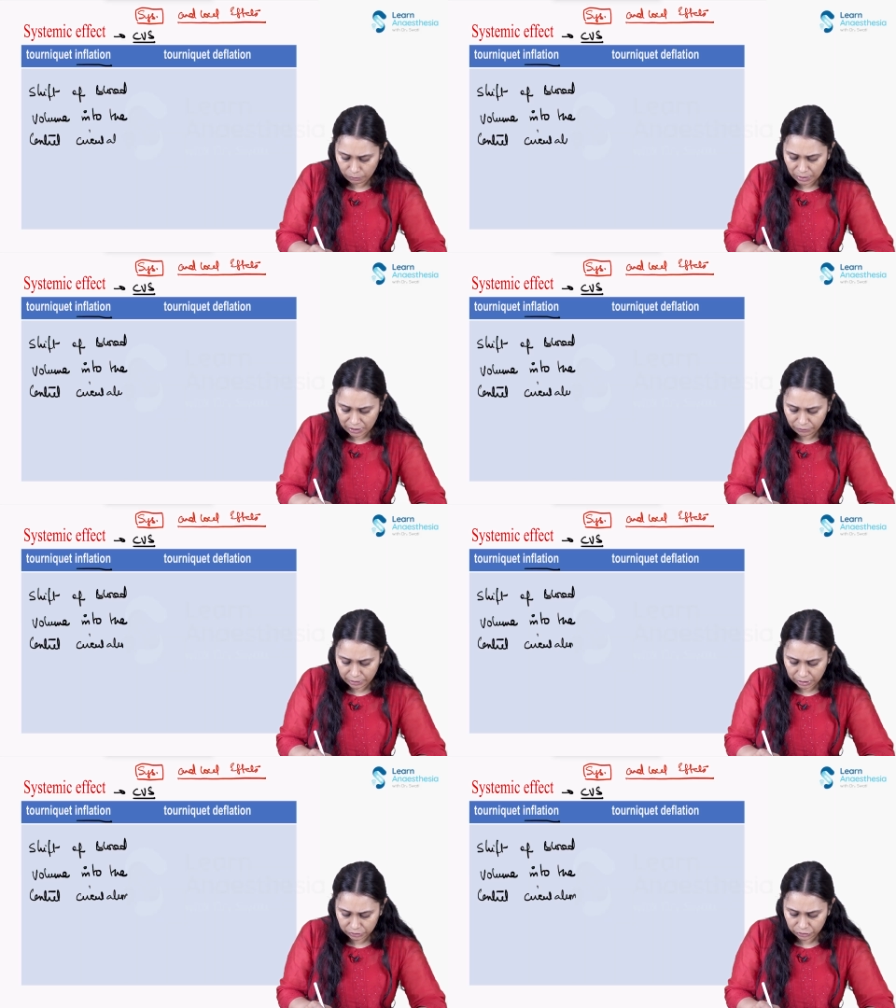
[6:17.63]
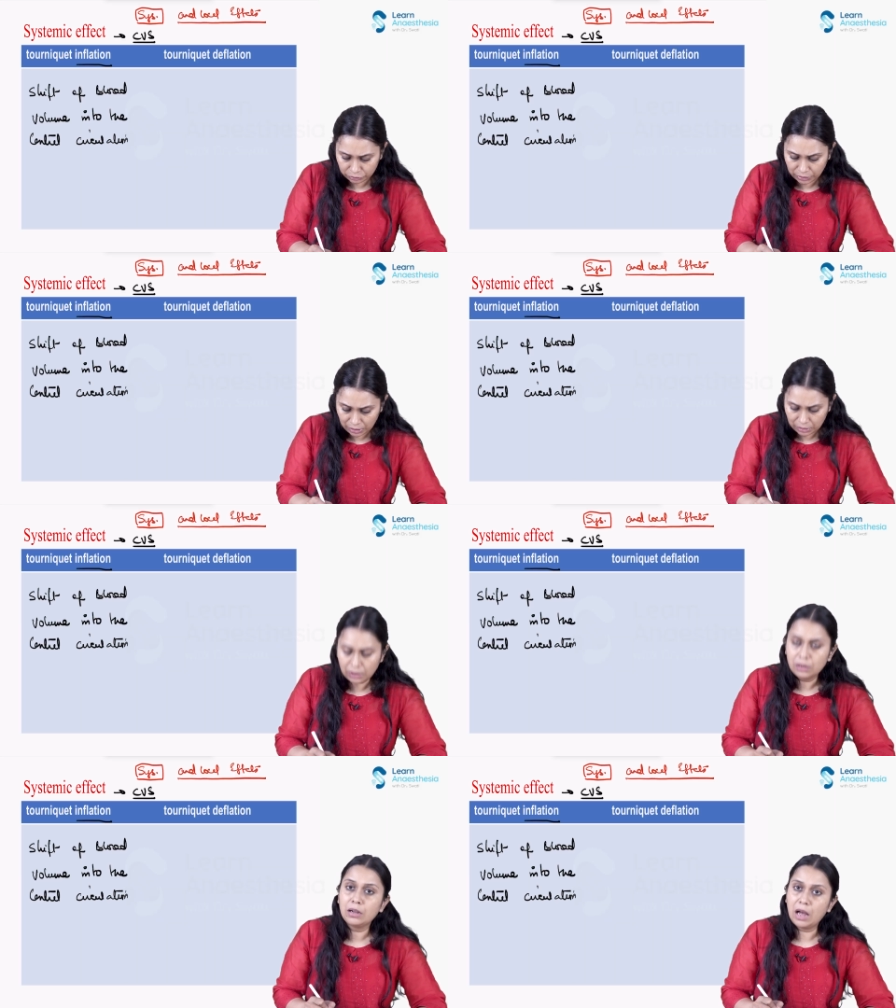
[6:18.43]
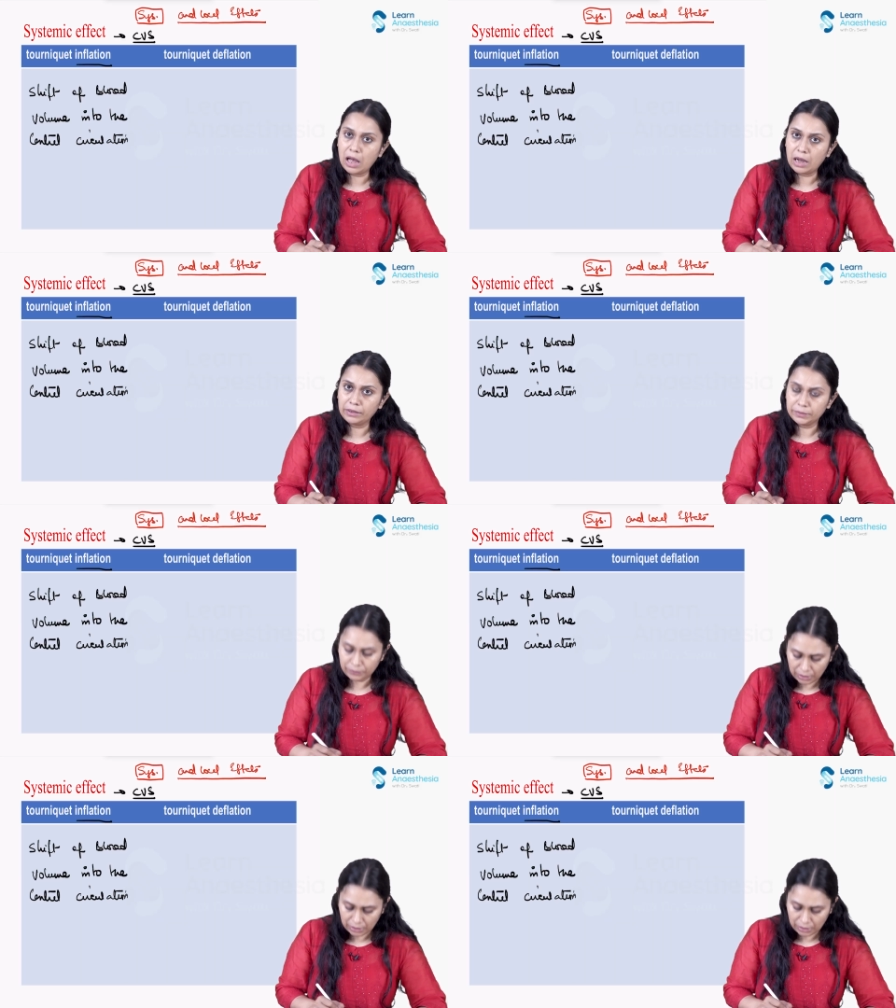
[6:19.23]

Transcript: blood returns to the heart,